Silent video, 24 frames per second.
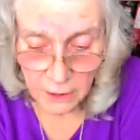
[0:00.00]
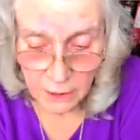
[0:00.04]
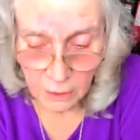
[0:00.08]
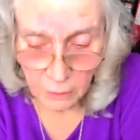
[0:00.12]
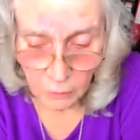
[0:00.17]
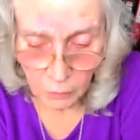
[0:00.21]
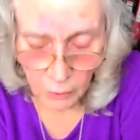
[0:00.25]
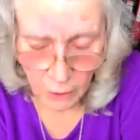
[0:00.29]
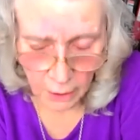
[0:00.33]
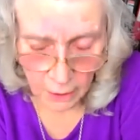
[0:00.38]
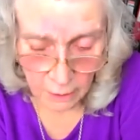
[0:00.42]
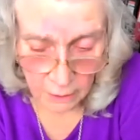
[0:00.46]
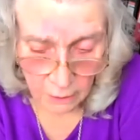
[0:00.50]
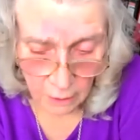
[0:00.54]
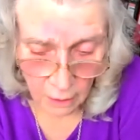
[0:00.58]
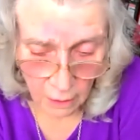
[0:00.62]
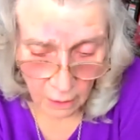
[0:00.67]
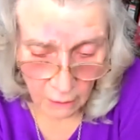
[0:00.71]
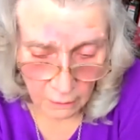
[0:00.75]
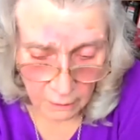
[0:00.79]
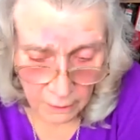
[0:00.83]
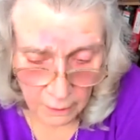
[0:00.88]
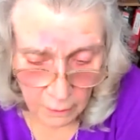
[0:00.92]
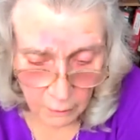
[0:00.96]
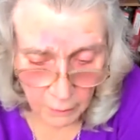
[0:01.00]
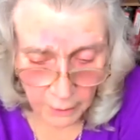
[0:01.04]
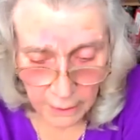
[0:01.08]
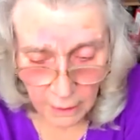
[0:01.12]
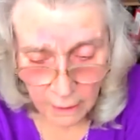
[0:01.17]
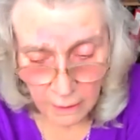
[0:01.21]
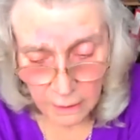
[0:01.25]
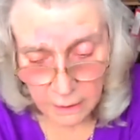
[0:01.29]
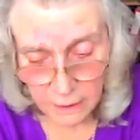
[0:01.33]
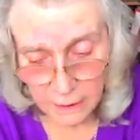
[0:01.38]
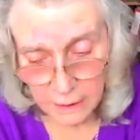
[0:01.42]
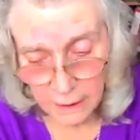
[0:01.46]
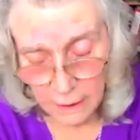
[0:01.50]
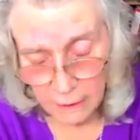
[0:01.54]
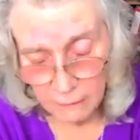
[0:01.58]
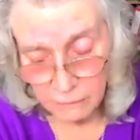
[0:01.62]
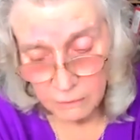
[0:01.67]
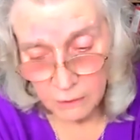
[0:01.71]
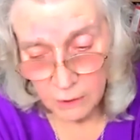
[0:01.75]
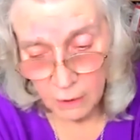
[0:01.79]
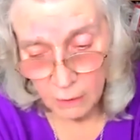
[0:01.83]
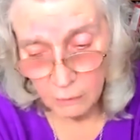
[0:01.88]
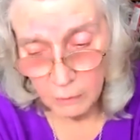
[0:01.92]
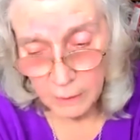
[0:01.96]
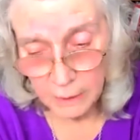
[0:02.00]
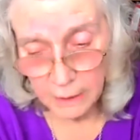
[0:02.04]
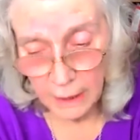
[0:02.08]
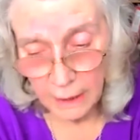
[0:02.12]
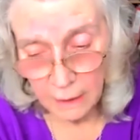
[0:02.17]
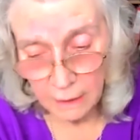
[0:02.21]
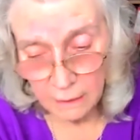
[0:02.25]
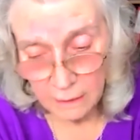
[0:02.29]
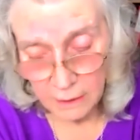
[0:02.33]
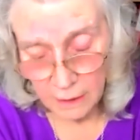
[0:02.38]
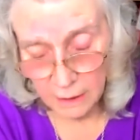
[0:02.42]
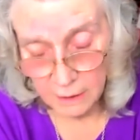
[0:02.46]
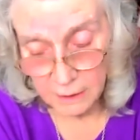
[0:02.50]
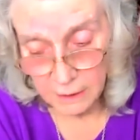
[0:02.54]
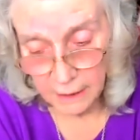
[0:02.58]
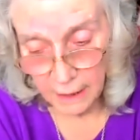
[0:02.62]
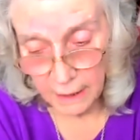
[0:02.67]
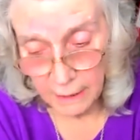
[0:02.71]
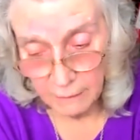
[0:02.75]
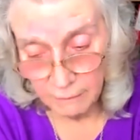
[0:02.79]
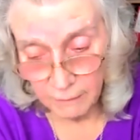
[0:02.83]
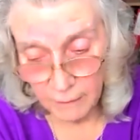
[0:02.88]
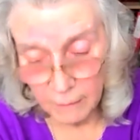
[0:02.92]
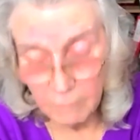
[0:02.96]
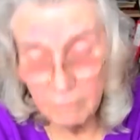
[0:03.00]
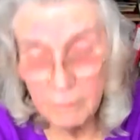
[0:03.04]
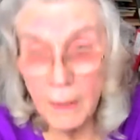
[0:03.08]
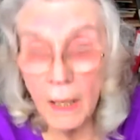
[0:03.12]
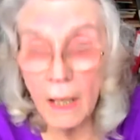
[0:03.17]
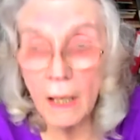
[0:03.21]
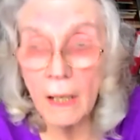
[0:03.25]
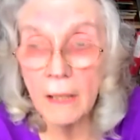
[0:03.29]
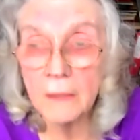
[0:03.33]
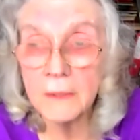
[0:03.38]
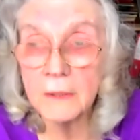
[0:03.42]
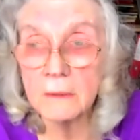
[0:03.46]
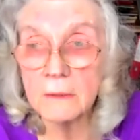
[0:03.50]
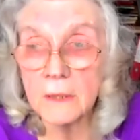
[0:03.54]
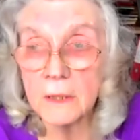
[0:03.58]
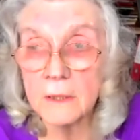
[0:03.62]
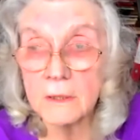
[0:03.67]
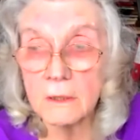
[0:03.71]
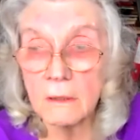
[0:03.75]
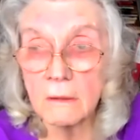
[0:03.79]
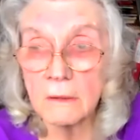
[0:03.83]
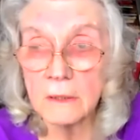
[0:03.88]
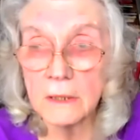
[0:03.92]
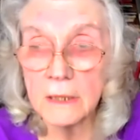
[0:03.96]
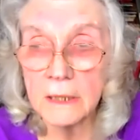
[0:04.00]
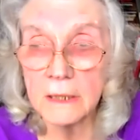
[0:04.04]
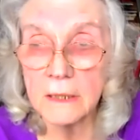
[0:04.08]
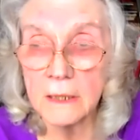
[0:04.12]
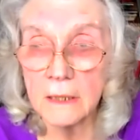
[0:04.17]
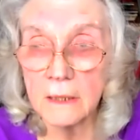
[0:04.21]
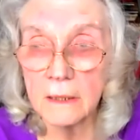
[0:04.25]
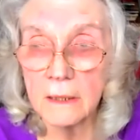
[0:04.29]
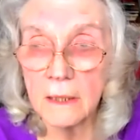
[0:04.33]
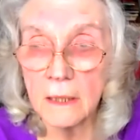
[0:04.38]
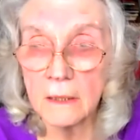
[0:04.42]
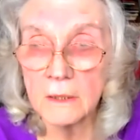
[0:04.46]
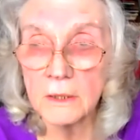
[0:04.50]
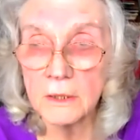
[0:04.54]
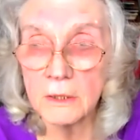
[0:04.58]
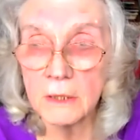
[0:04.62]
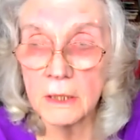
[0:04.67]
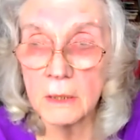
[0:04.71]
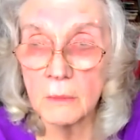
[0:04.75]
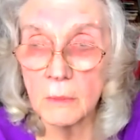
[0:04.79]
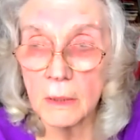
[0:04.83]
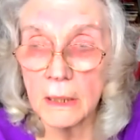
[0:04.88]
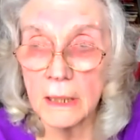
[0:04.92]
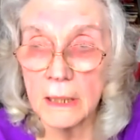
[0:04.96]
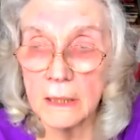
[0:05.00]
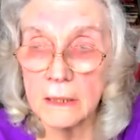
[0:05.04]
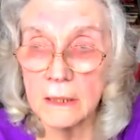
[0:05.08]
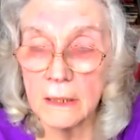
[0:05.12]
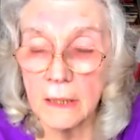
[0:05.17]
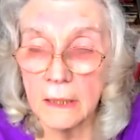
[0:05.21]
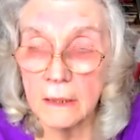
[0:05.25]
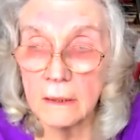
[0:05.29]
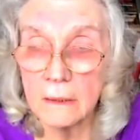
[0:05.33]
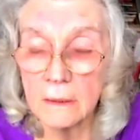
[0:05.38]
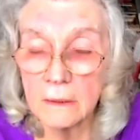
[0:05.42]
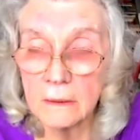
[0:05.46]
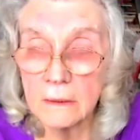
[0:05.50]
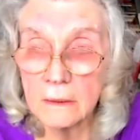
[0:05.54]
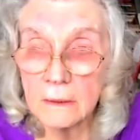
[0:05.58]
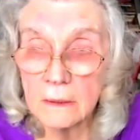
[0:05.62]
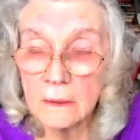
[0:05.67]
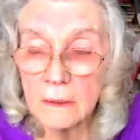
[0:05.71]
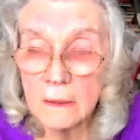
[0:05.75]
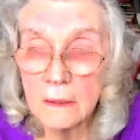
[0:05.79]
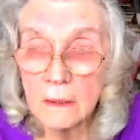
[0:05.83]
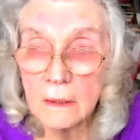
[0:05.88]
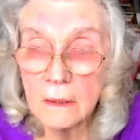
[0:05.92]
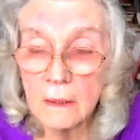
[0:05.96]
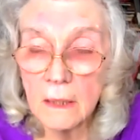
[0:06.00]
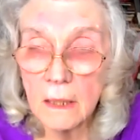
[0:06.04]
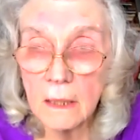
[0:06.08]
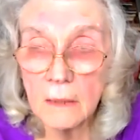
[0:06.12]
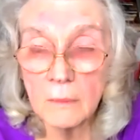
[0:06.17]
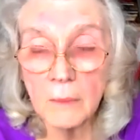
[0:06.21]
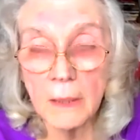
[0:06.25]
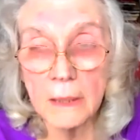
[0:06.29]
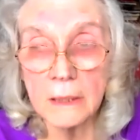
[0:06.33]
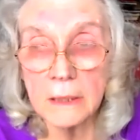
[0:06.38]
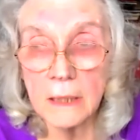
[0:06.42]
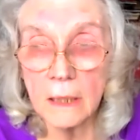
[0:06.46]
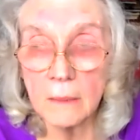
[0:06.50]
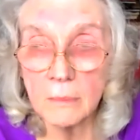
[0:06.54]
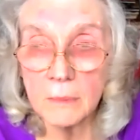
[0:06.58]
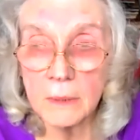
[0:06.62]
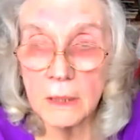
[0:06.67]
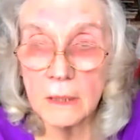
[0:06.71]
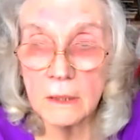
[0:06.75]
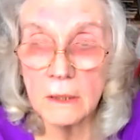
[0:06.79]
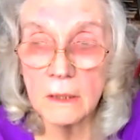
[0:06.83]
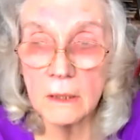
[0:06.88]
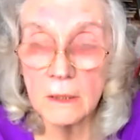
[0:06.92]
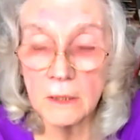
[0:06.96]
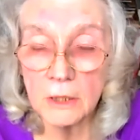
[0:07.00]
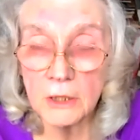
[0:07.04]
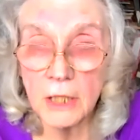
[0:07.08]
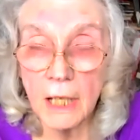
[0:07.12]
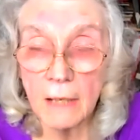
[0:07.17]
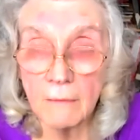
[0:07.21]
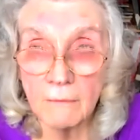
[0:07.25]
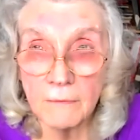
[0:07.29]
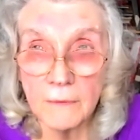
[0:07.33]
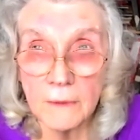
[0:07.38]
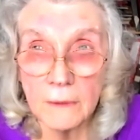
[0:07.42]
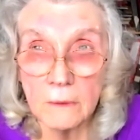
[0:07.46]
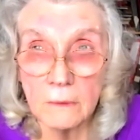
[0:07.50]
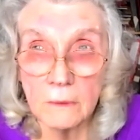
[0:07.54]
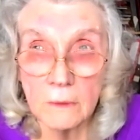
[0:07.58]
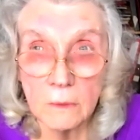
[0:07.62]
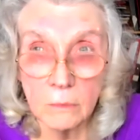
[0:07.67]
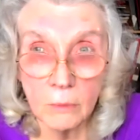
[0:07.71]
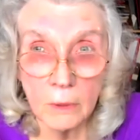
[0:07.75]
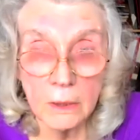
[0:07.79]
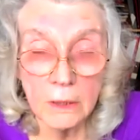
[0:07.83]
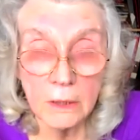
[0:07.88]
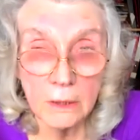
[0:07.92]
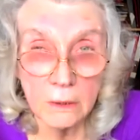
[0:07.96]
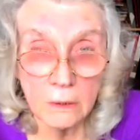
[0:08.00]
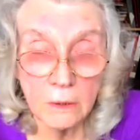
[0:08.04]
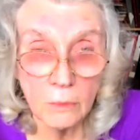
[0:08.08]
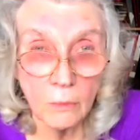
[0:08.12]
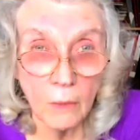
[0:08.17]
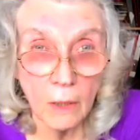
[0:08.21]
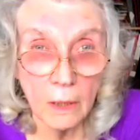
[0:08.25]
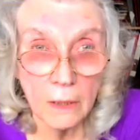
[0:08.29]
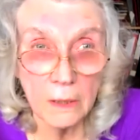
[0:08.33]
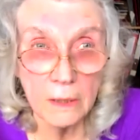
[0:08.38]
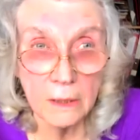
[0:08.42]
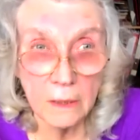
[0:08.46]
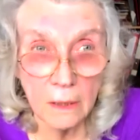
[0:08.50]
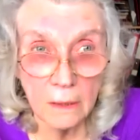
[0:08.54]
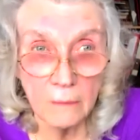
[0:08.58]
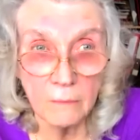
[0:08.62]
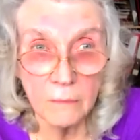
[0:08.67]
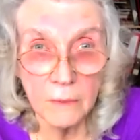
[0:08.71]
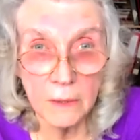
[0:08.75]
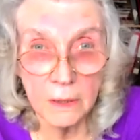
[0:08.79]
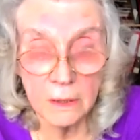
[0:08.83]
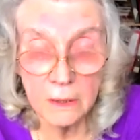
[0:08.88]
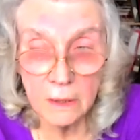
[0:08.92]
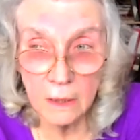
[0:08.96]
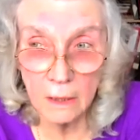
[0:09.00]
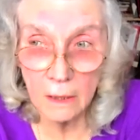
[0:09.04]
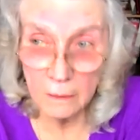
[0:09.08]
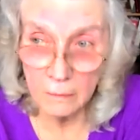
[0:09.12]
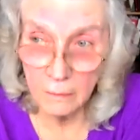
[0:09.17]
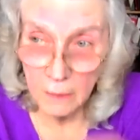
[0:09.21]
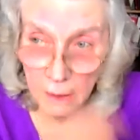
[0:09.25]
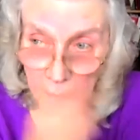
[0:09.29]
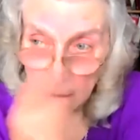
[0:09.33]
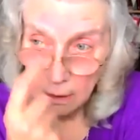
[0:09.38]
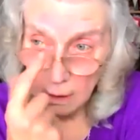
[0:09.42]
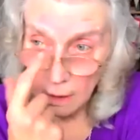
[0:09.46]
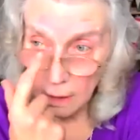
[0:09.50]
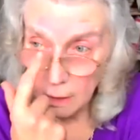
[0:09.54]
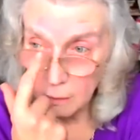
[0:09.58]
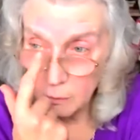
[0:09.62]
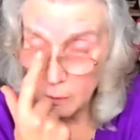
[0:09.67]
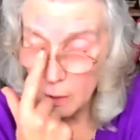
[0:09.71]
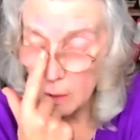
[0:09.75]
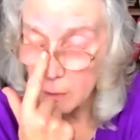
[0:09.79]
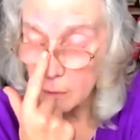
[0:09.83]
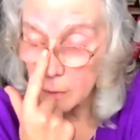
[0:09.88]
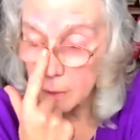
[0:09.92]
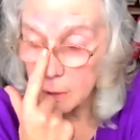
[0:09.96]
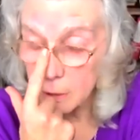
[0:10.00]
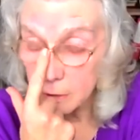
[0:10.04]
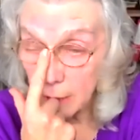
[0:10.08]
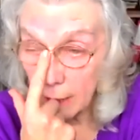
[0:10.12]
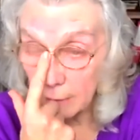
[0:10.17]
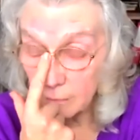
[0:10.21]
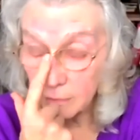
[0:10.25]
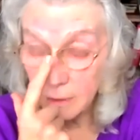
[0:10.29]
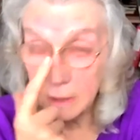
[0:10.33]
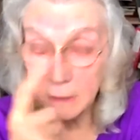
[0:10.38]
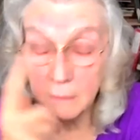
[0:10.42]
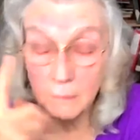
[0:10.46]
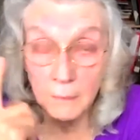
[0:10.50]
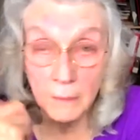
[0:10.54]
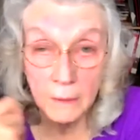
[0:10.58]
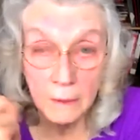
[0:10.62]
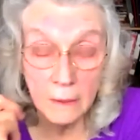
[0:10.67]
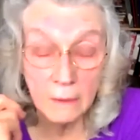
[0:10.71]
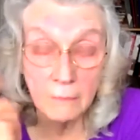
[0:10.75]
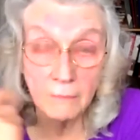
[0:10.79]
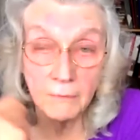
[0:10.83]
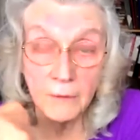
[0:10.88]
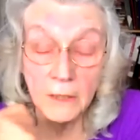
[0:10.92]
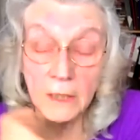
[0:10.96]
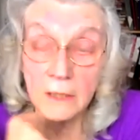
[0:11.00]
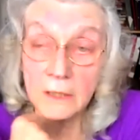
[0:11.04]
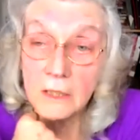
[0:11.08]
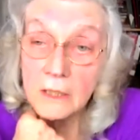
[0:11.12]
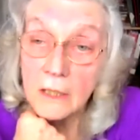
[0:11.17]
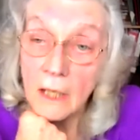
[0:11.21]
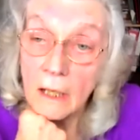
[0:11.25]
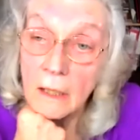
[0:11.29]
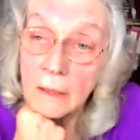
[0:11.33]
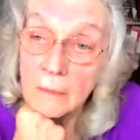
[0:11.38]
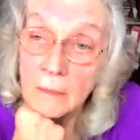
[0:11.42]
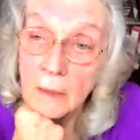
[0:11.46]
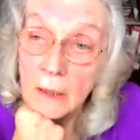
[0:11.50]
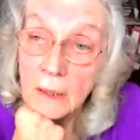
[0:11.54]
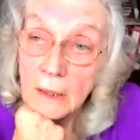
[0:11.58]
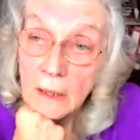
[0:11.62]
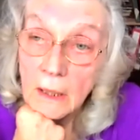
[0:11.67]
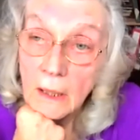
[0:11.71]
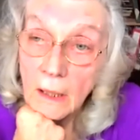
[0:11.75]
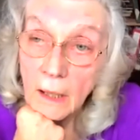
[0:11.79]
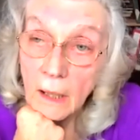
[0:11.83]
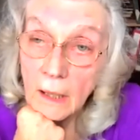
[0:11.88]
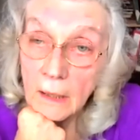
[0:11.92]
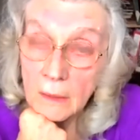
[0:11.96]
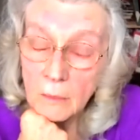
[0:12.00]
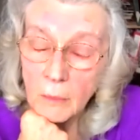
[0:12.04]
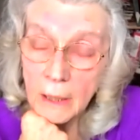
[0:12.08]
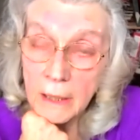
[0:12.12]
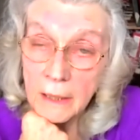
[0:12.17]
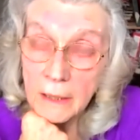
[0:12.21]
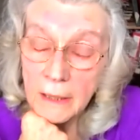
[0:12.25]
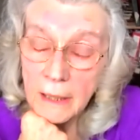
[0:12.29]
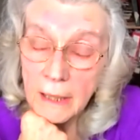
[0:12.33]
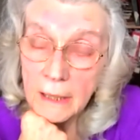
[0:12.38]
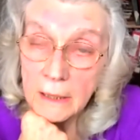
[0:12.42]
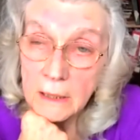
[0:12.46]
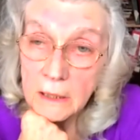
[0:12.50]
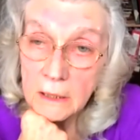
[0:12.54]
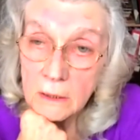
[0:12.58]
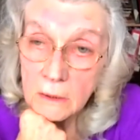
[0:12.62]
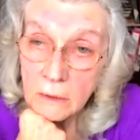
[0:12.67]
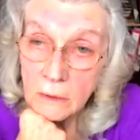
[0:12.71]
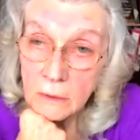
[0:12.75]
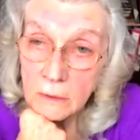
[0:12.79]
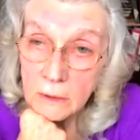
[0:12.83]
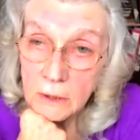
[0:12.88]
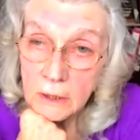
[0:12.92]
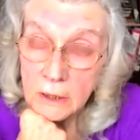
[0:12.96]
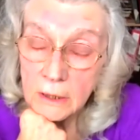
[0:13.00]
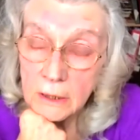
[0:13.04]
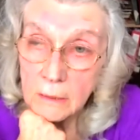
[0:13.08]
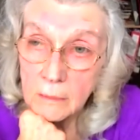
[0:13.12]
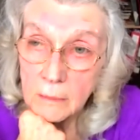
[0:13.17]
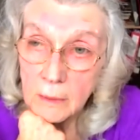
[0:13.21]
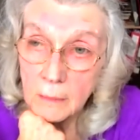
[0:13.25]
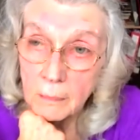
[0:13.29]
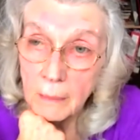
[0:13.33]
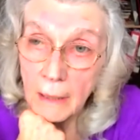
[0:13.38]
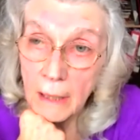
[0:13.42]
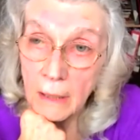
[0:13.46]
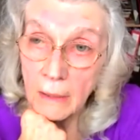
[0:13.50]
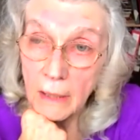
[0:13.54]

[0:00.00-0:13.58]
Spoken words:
to work not only with ourselves, not with just Avon, but other authorities in the country were listening. I went up to Sheffield once or twice over the time I worked with travellers, but the first time I went there to talk to them about